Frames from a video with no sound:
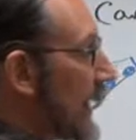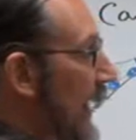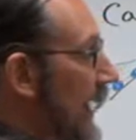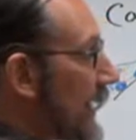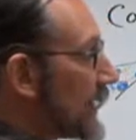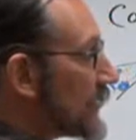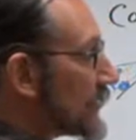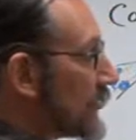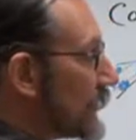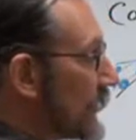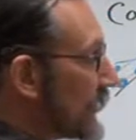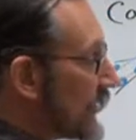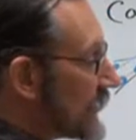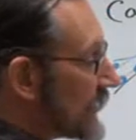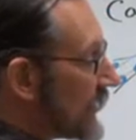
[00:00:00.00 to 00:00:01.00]
And I just look at
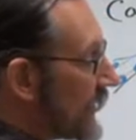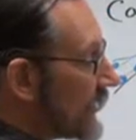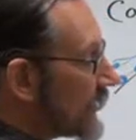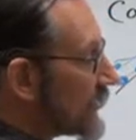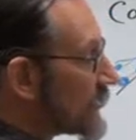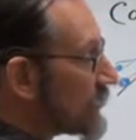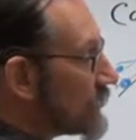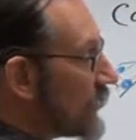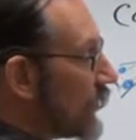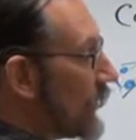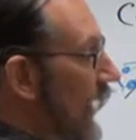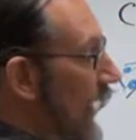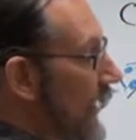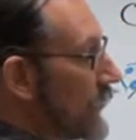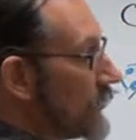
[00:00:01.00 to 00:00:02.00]
it and say, that looks
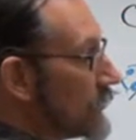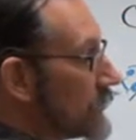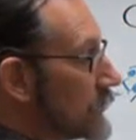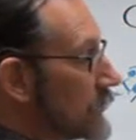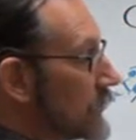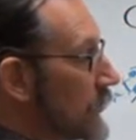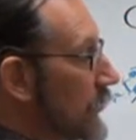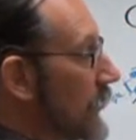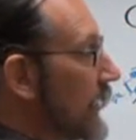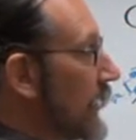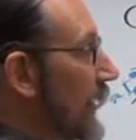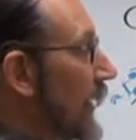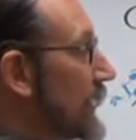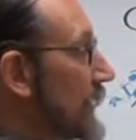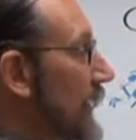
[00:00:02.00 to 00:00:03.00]
okay.
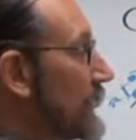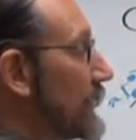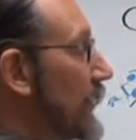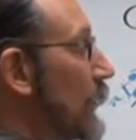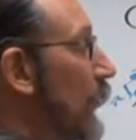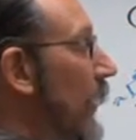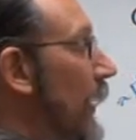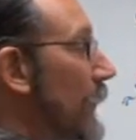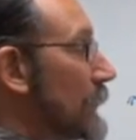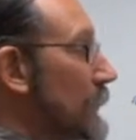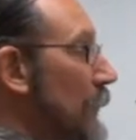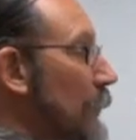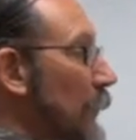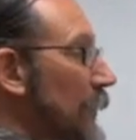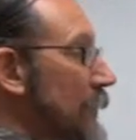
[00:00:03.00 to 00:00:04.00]
I take V1.
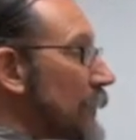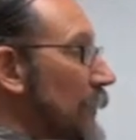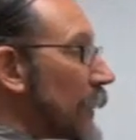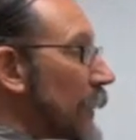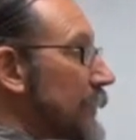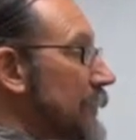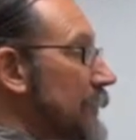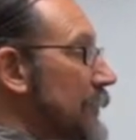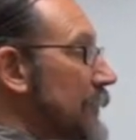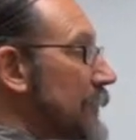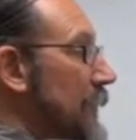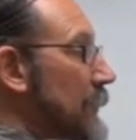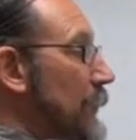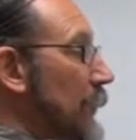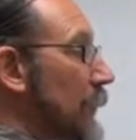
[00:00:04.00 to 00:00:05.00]
V1's a lot
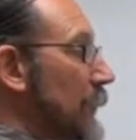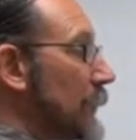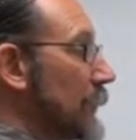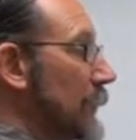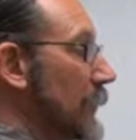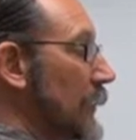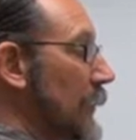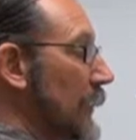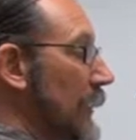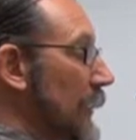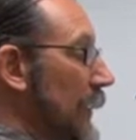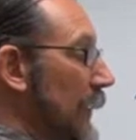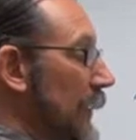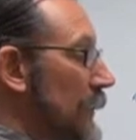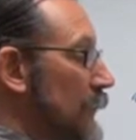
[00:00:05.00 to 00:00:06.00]
steeper.
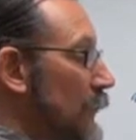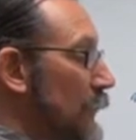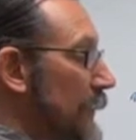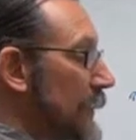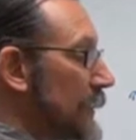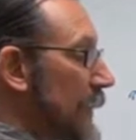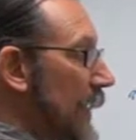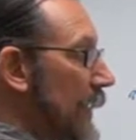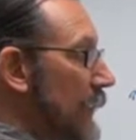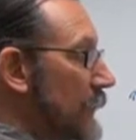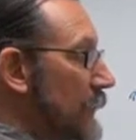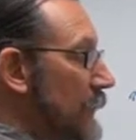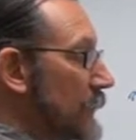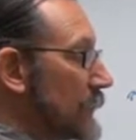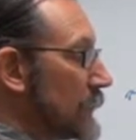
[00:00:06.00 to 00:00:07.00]
I'm going to move it
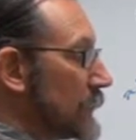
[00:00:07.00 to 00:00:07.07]
down.